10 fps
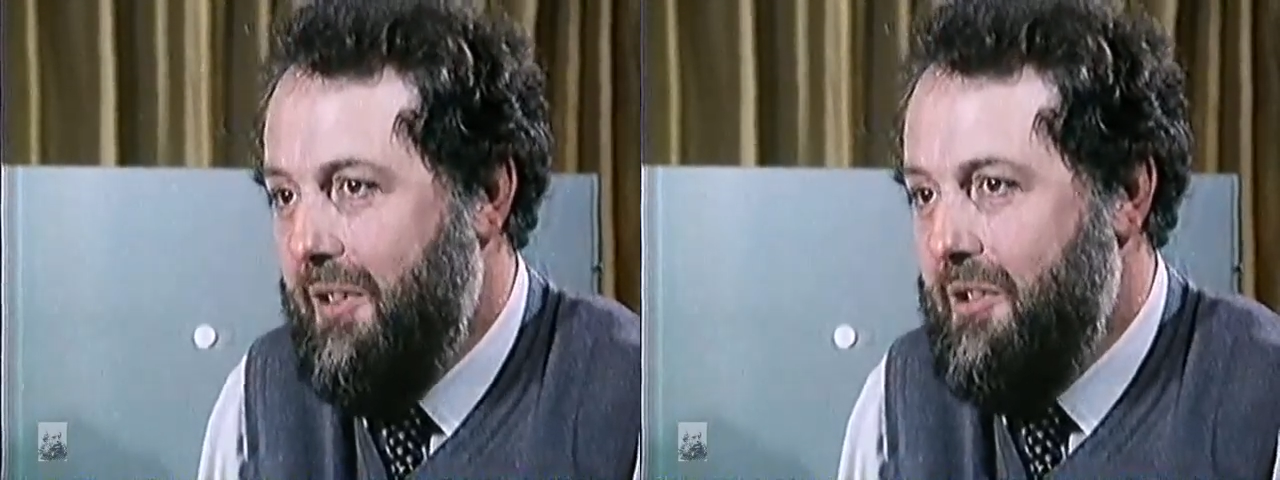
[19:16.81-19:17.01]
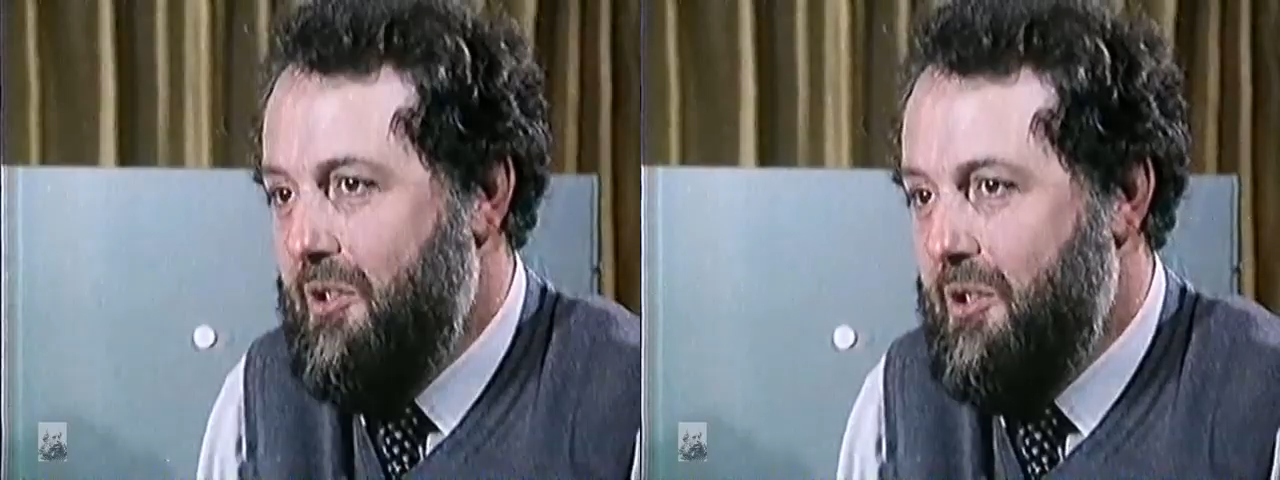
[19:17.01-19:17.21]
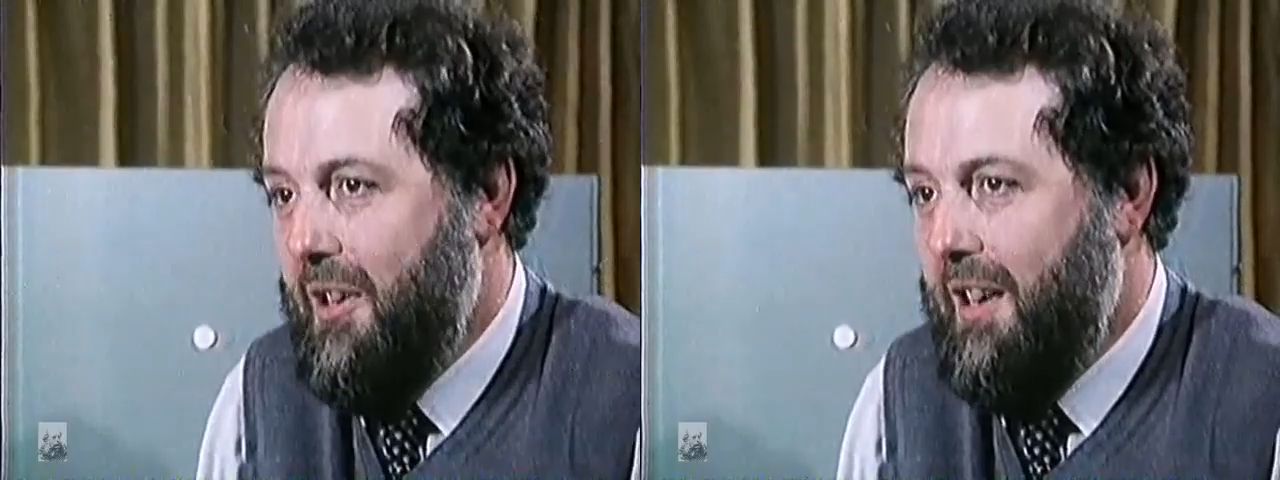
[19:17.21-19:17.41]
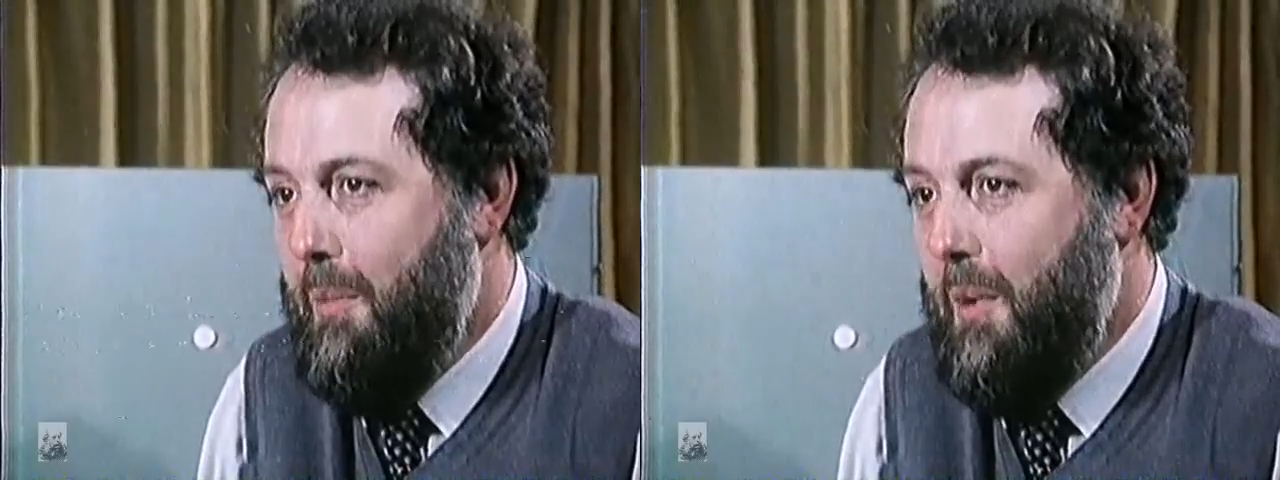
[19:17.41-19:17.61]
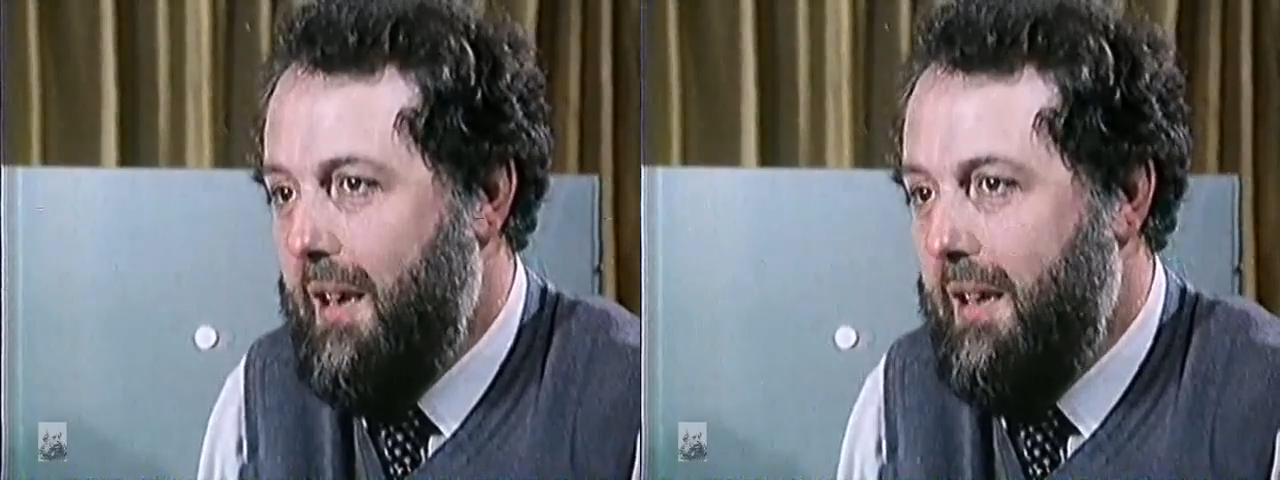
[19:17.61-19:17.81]
This is certainly
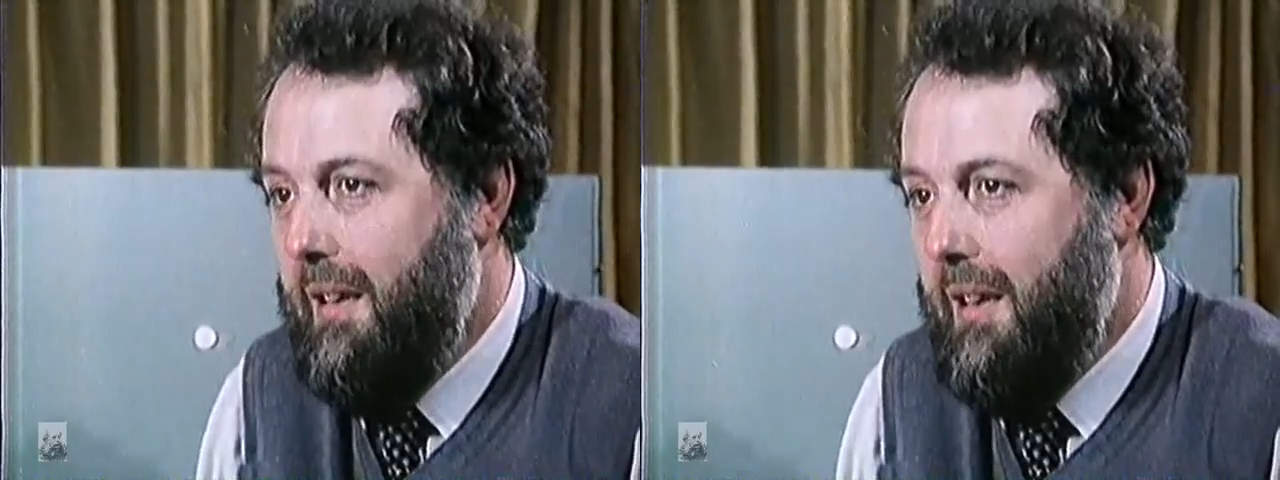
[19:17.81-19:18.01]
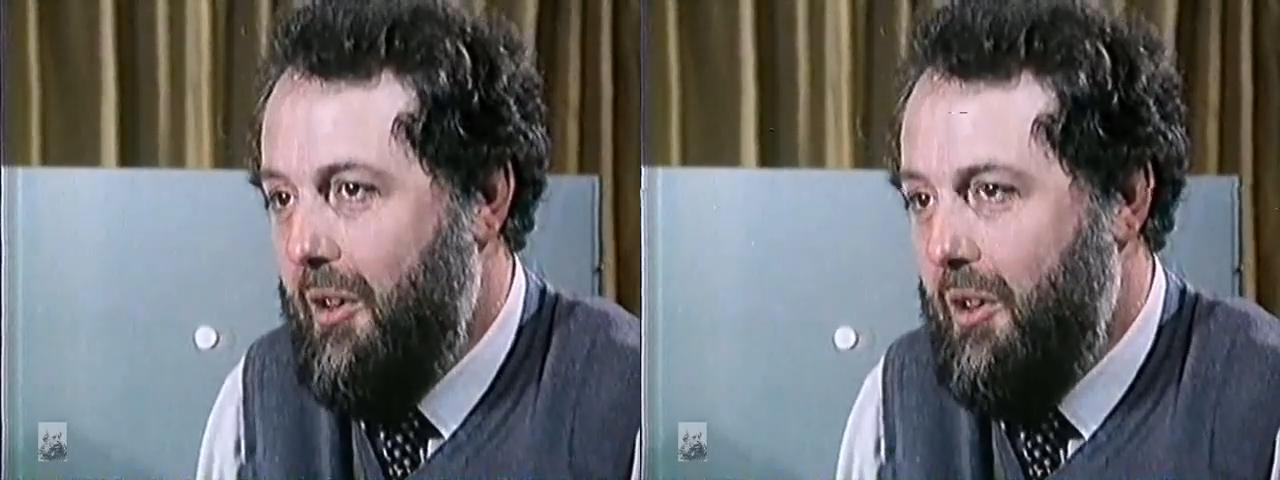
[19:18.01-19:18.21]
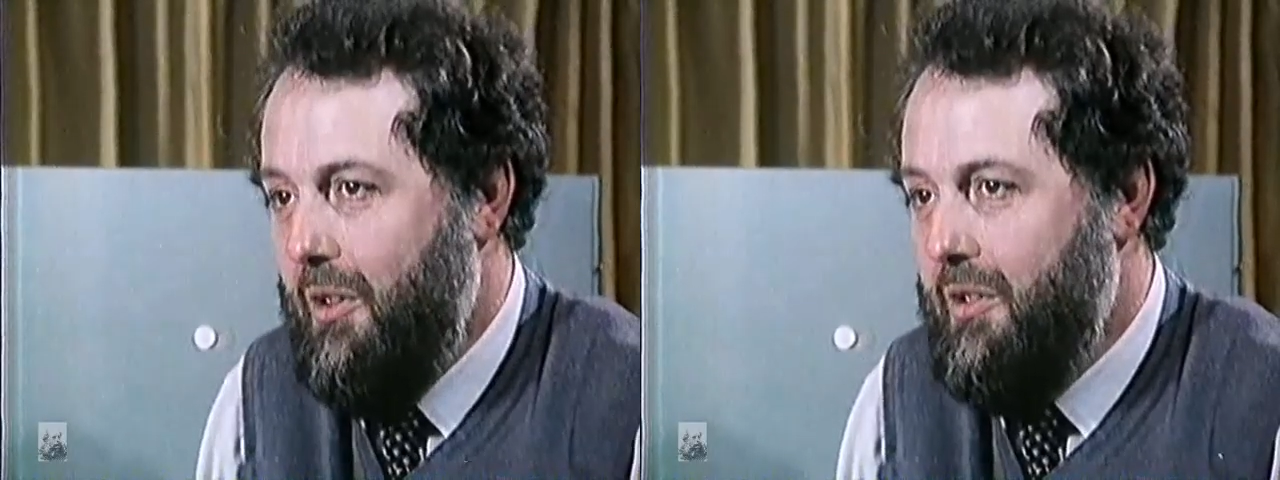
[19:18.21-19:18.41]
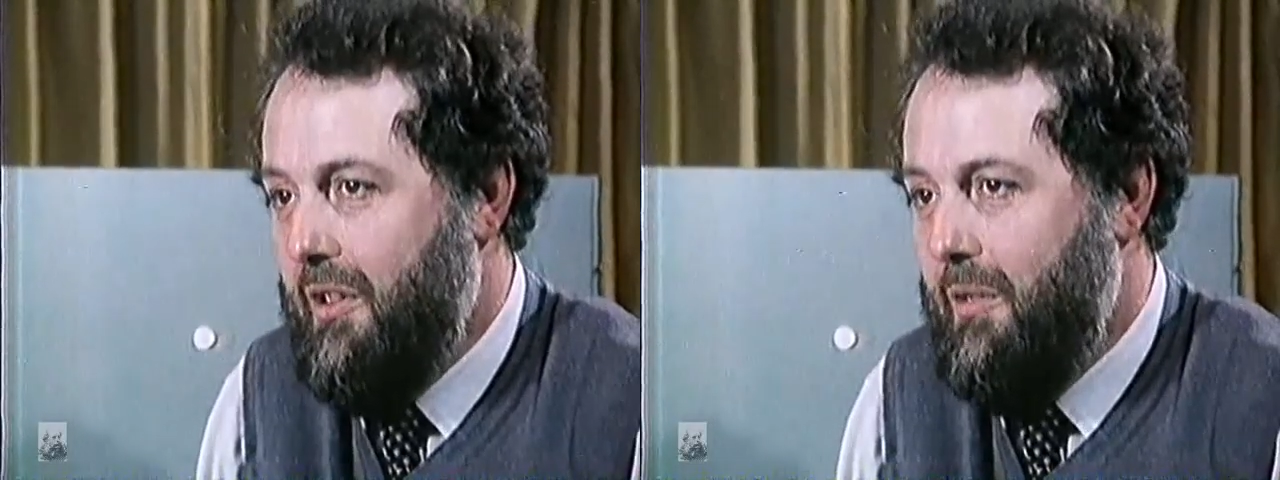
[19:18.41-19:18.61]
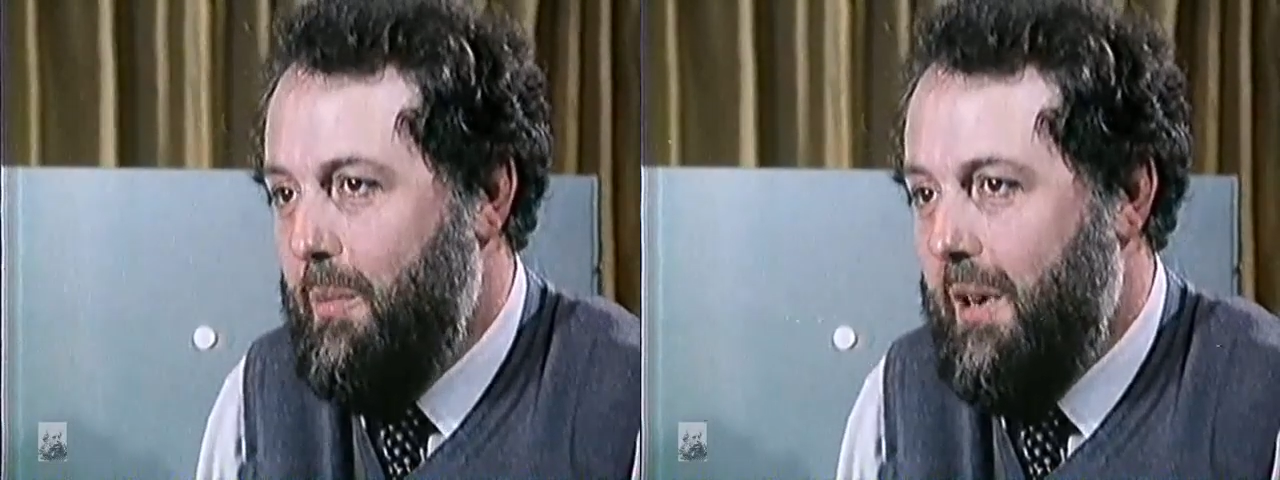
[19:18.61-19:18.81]
made use of